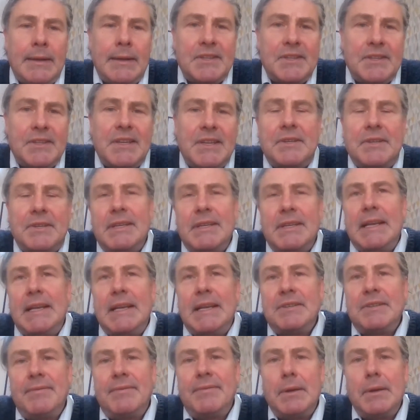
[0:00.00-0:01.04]
And that
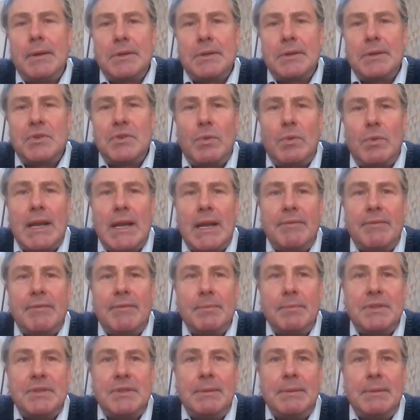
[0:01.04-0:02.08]
necessitates a focus away
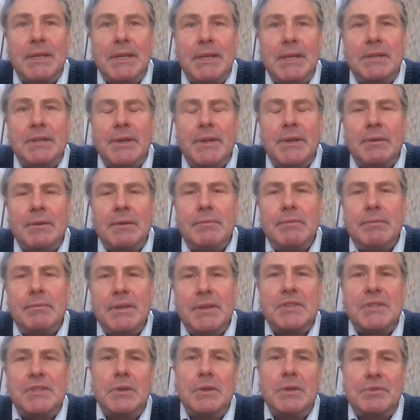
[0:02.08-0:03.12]
from simply doing
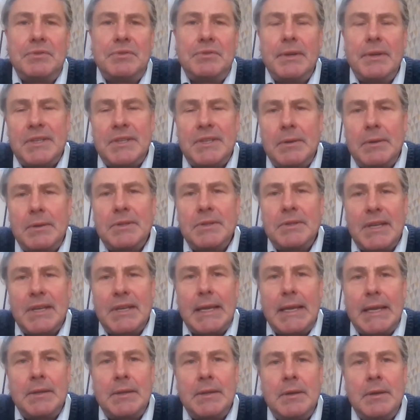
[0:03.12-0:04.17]
research for its own
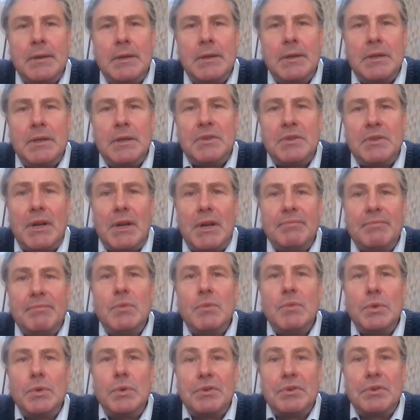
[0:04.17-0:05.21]
sake to one
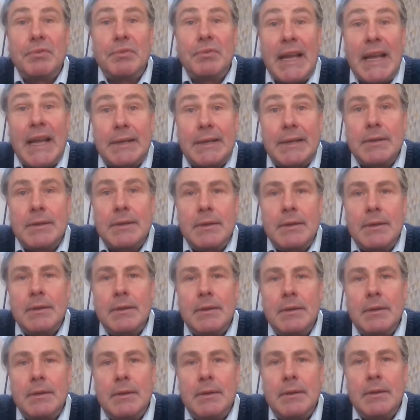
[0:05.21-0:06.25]
of more direct
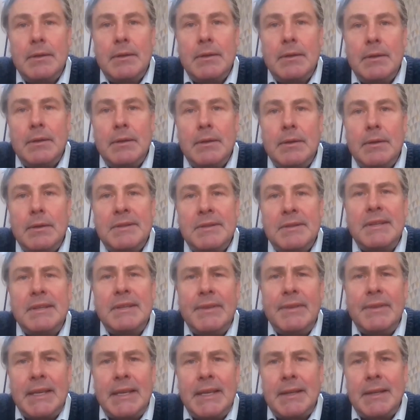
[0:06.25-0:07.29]

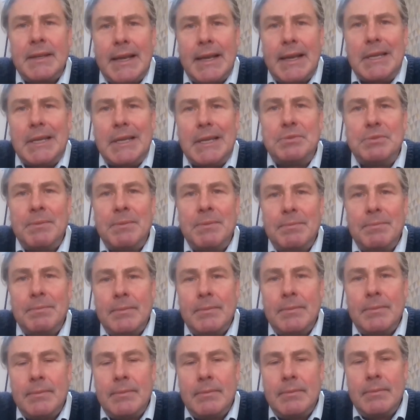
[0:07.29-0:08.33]
civic engagement.
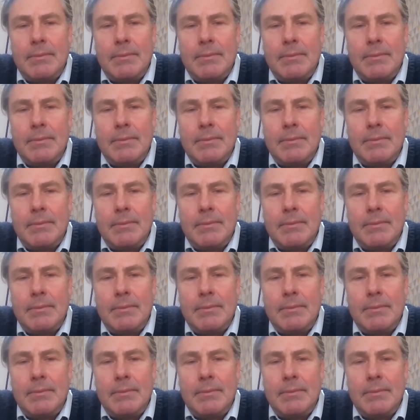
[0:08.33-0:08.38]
